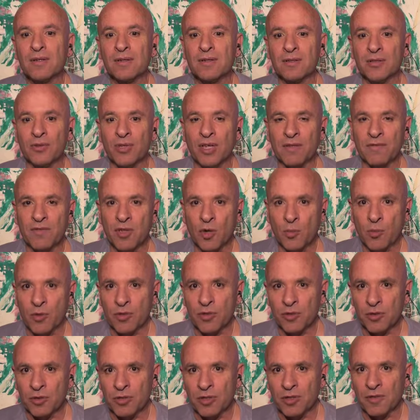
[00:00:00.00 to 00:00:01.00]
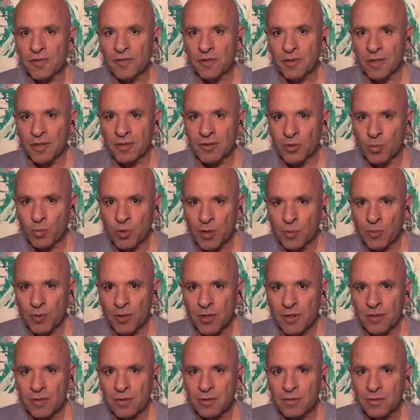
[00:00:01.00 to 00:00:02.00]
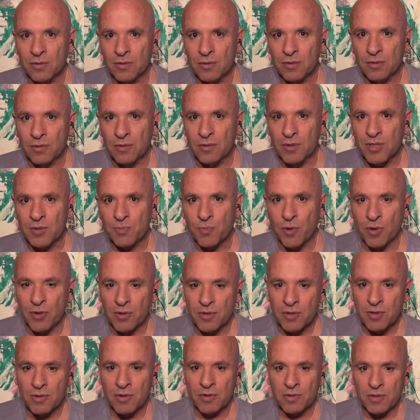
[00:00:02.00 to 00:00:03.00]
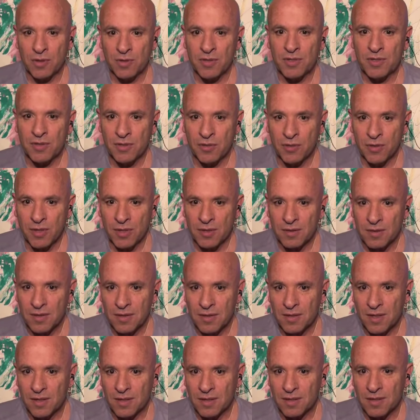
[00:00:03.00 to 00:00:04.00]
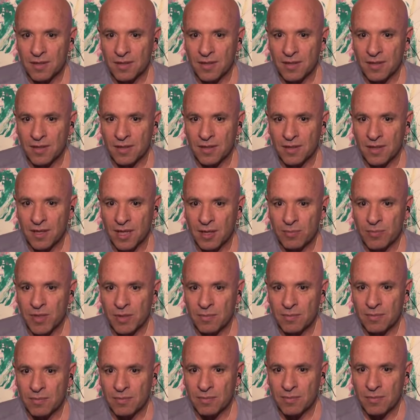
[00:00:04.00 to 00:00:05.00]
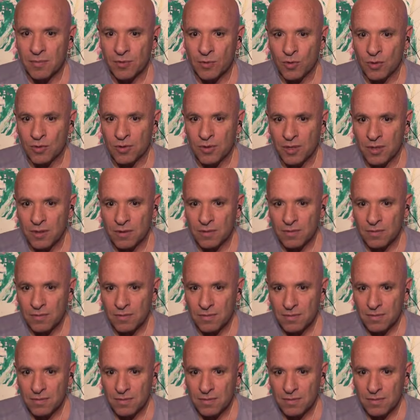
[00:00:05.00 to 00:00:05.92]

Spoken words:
You give the opportunity to people to sponsor those students and help them to continue?